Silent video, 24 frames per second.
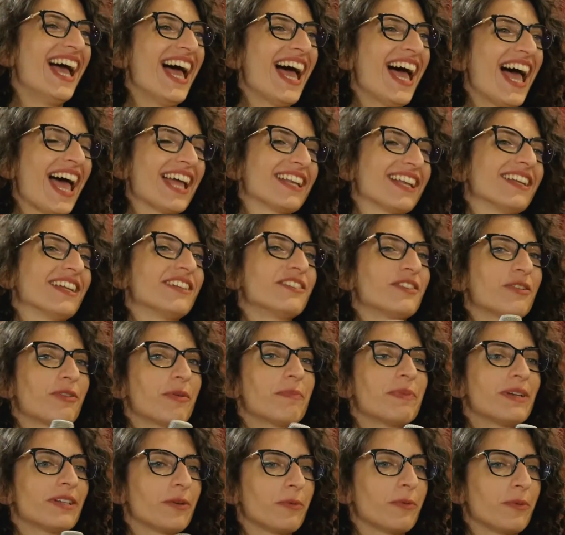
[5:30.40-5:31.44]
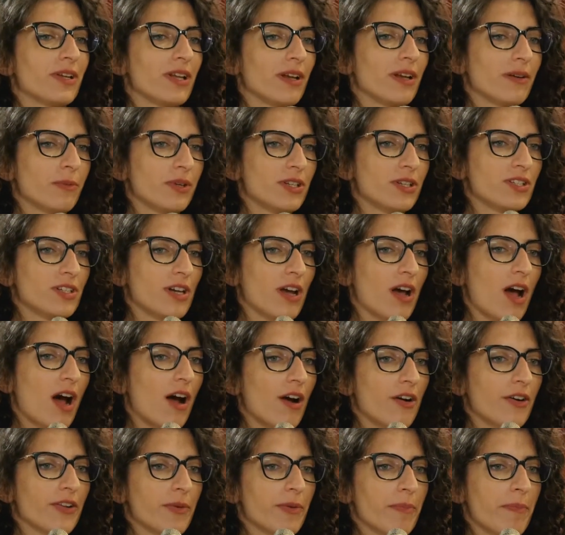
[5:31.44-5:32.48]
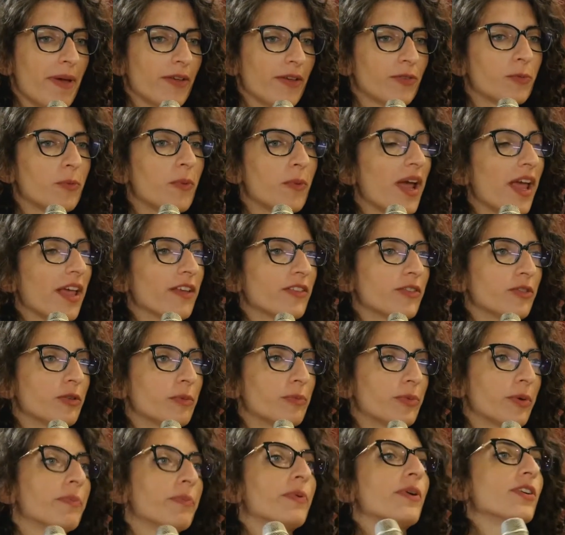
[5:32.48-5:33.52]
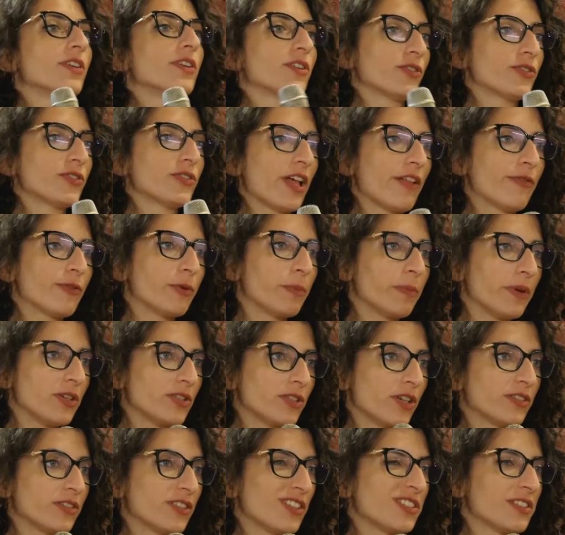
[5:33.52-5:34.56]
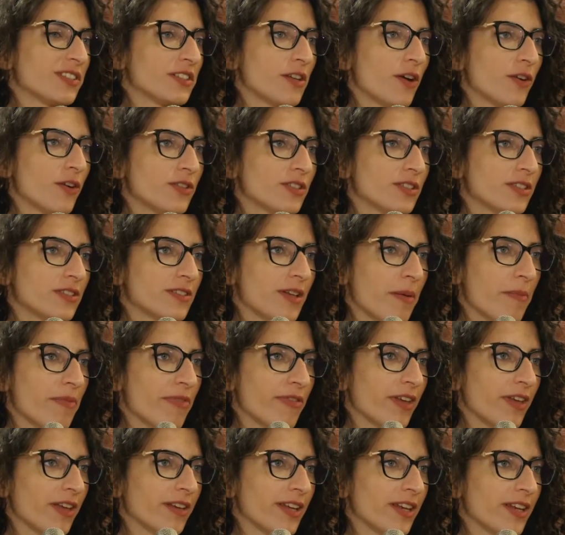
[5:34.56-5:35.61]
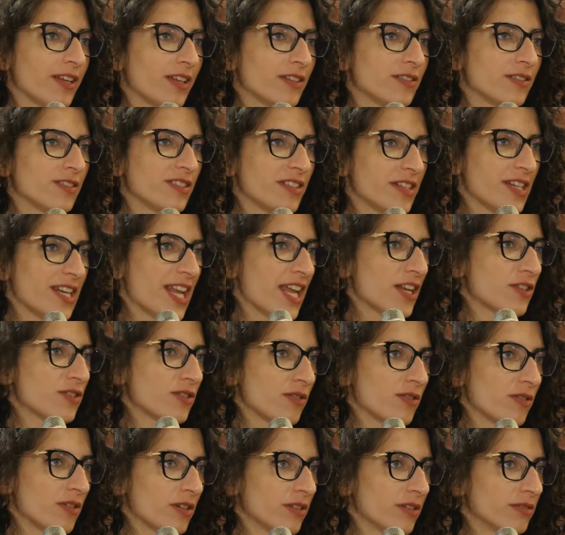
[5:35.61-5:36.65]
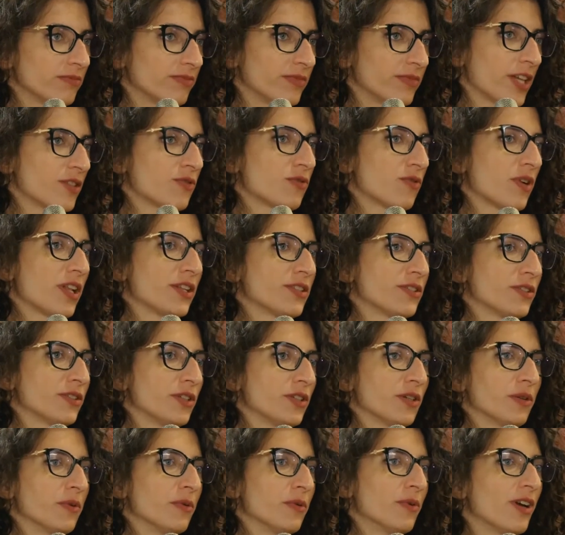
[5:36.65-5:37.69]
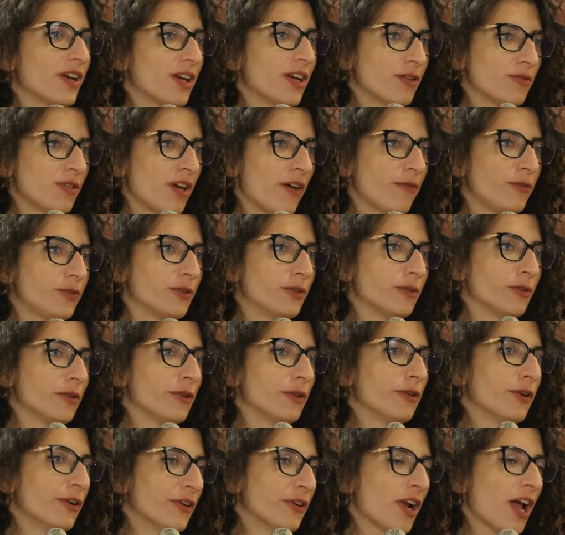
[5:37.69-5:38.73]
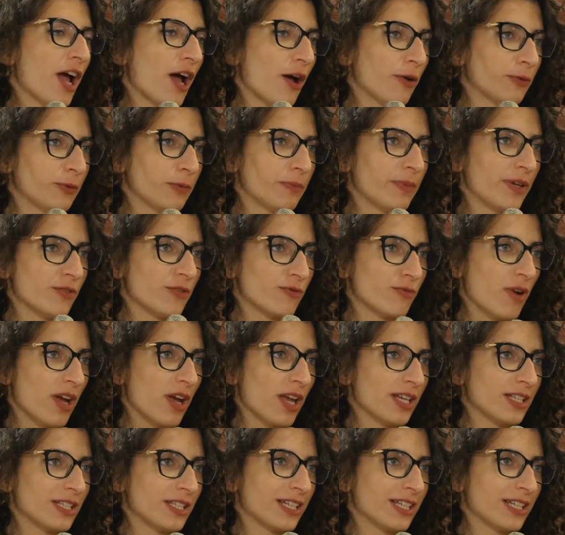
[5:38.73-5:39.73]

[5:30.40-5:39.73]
And in your opinion, which are the best ways to prepare yourself to pitch? Because it's not something that is natural to do. You have to learn how to pitch, right?